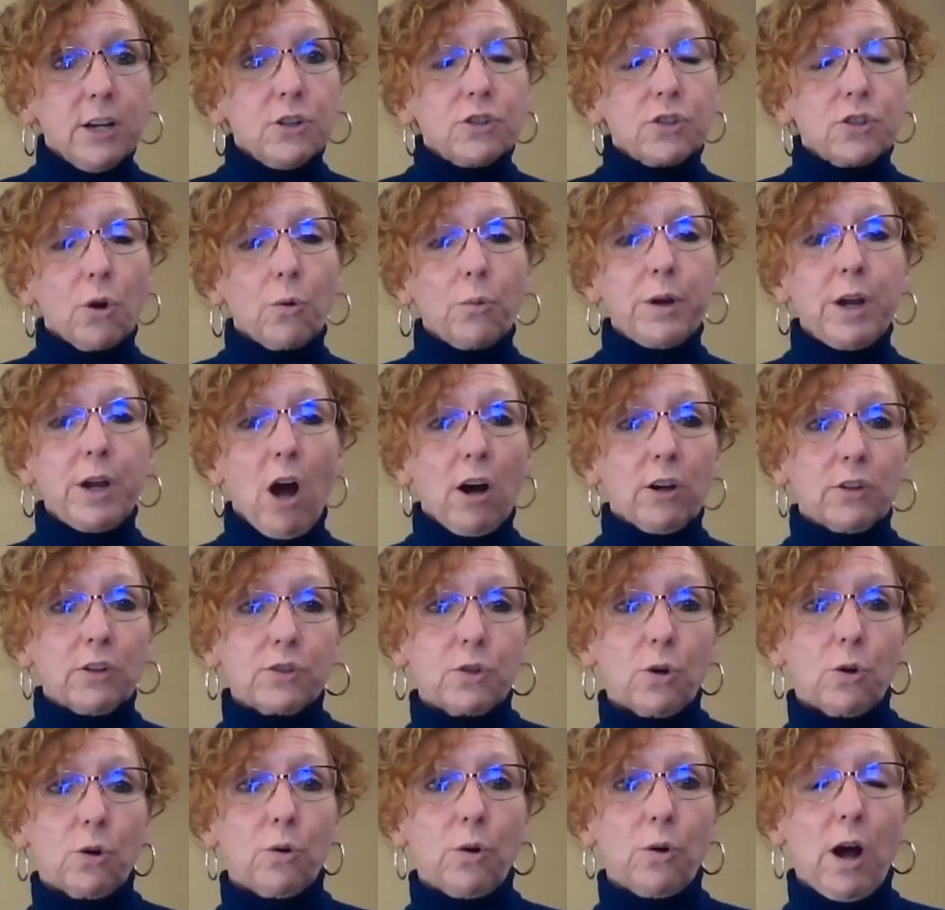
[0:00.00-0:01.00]
So we
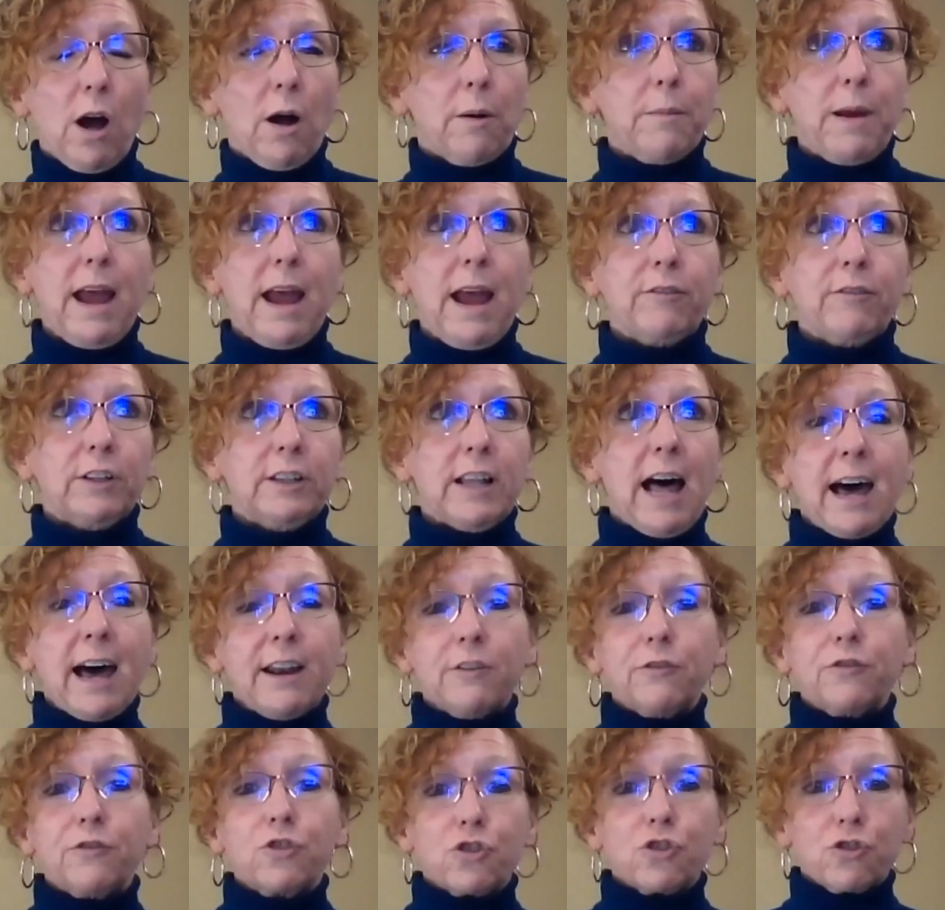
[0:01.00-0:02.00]
also have a
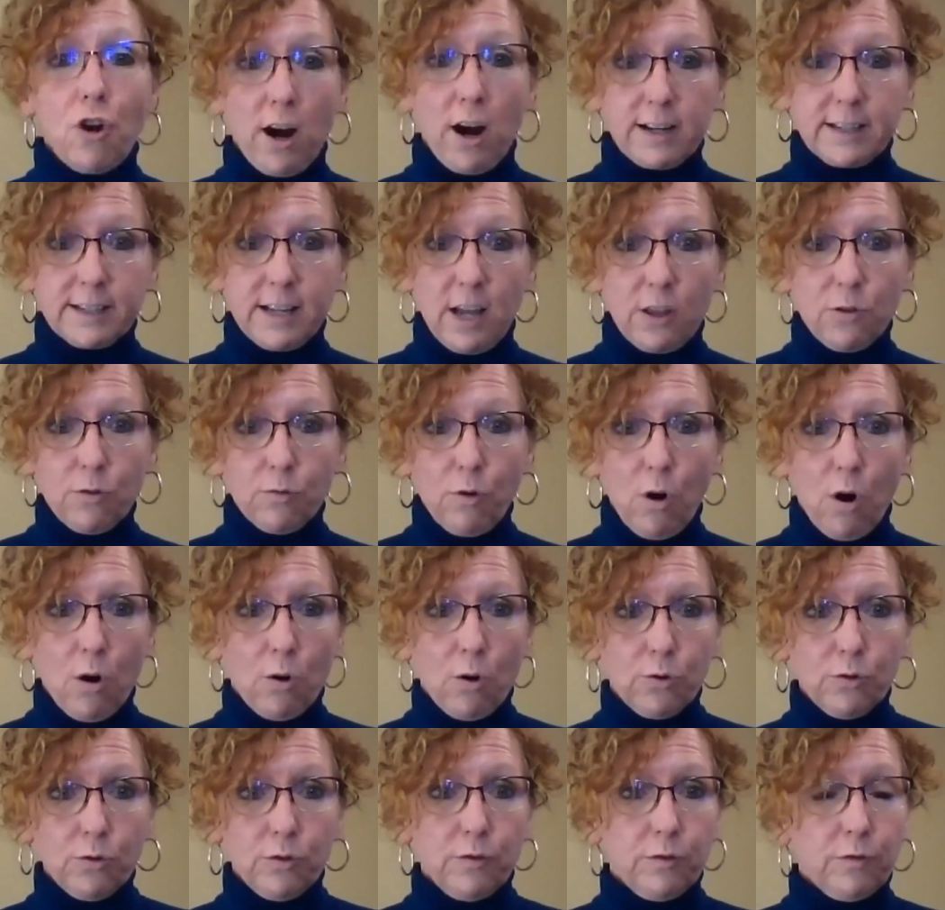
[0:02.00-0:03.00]
lot of trucks on the
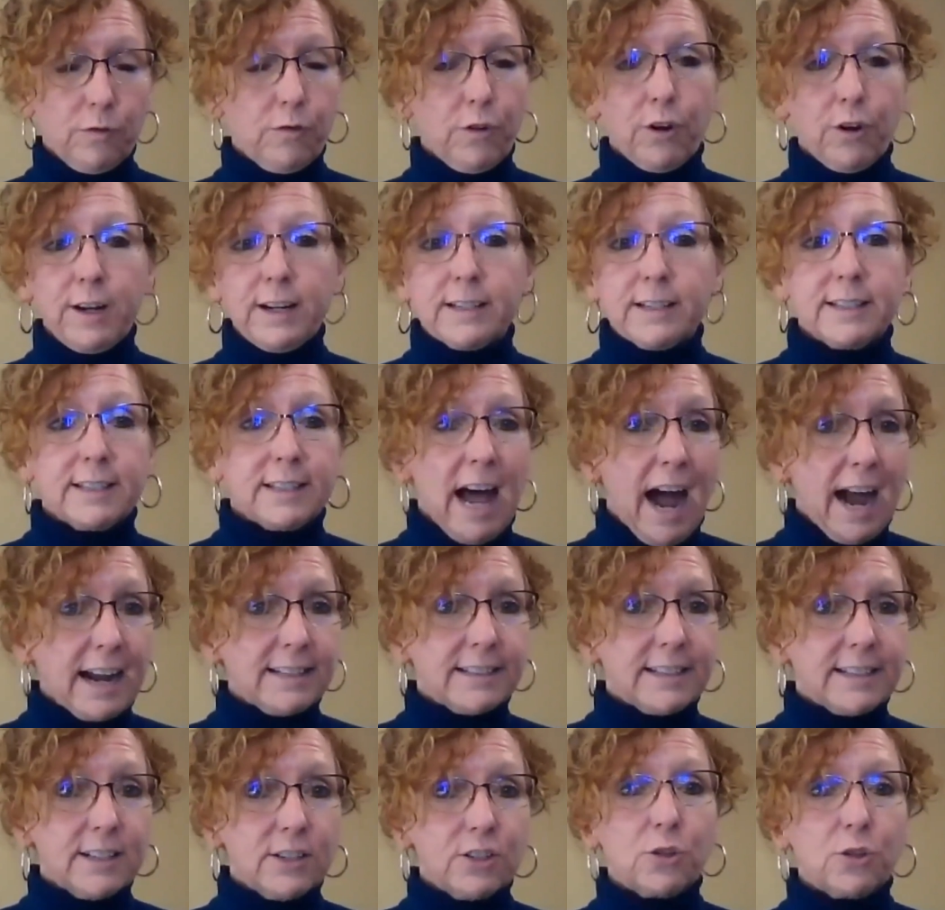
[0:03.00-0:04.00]
road, various
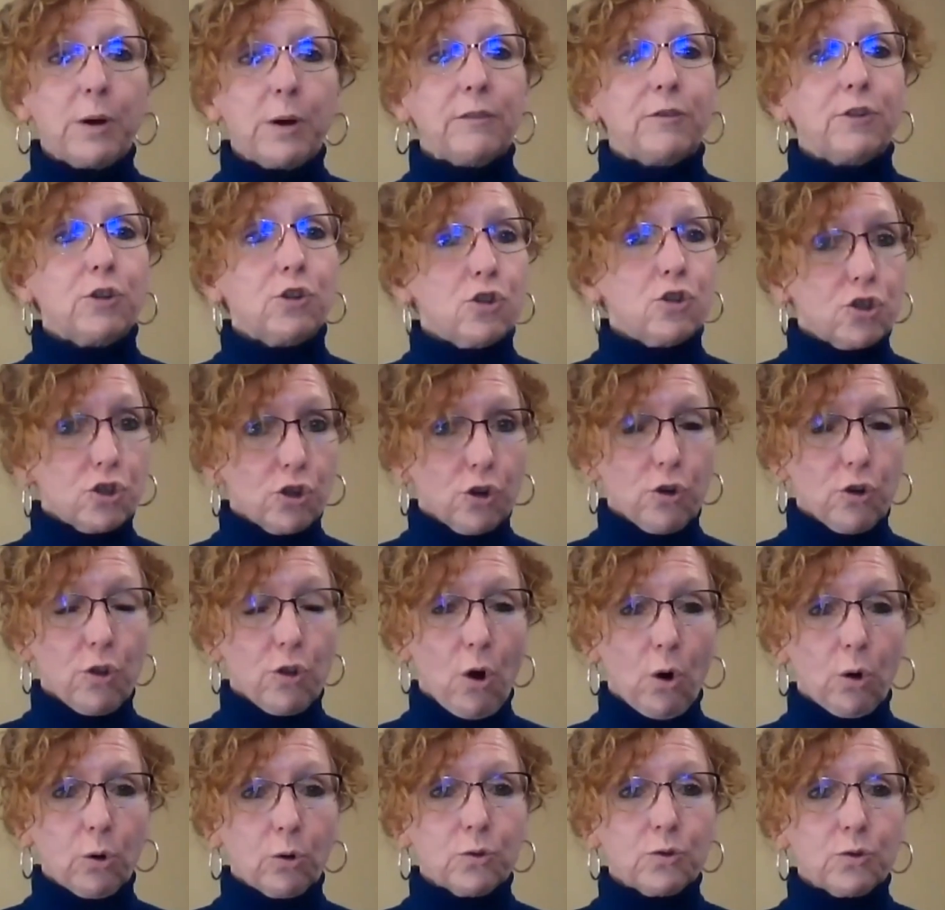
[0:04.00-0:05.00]
sizes. So we have to insure
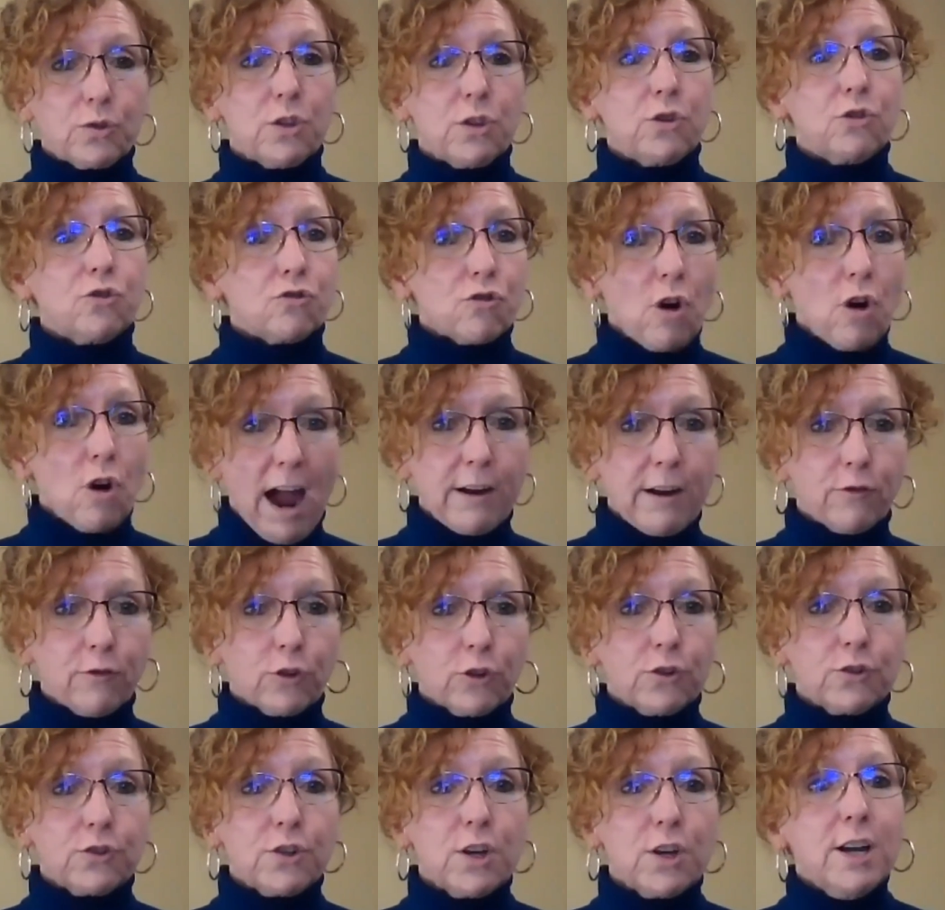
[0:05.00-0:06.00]
those and the
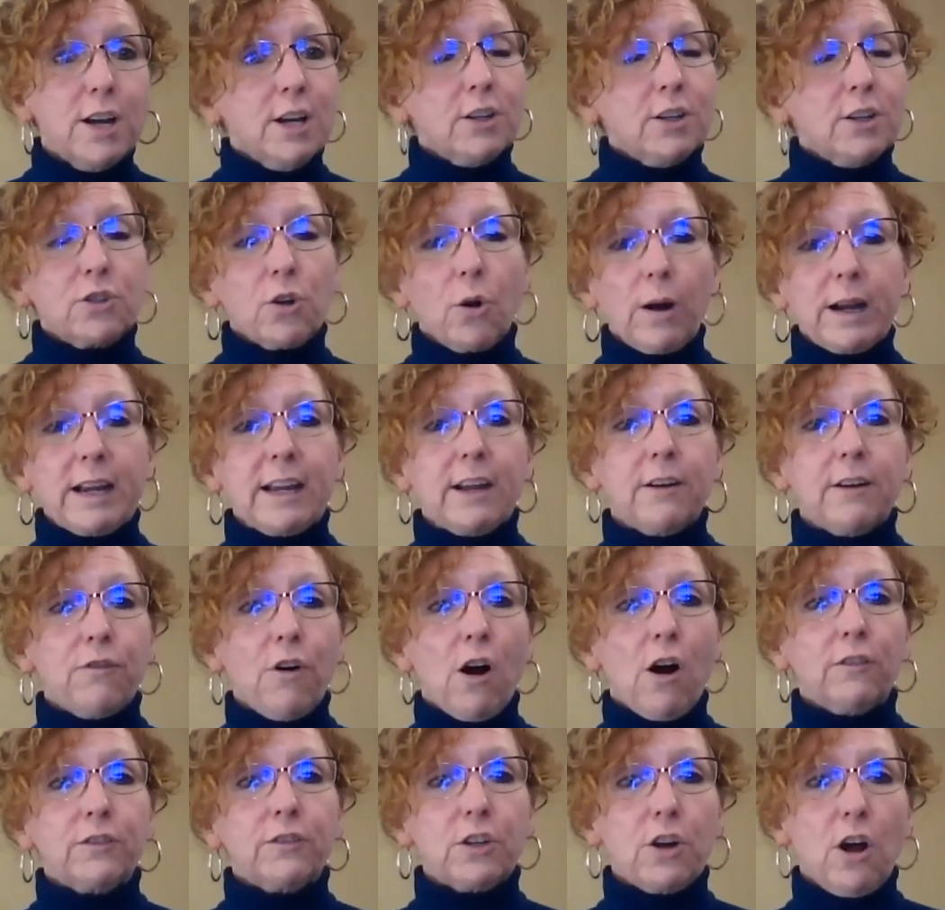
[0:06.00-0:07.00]
drivers. So I get
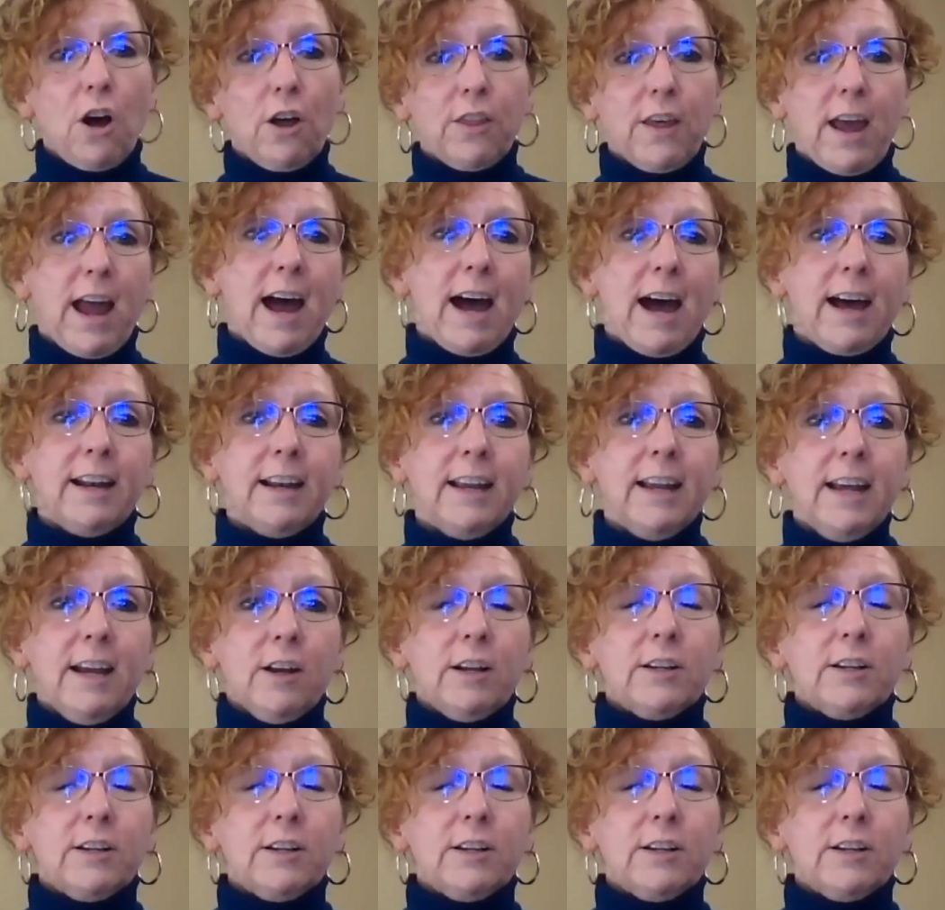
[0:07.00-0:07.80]
involved in all that.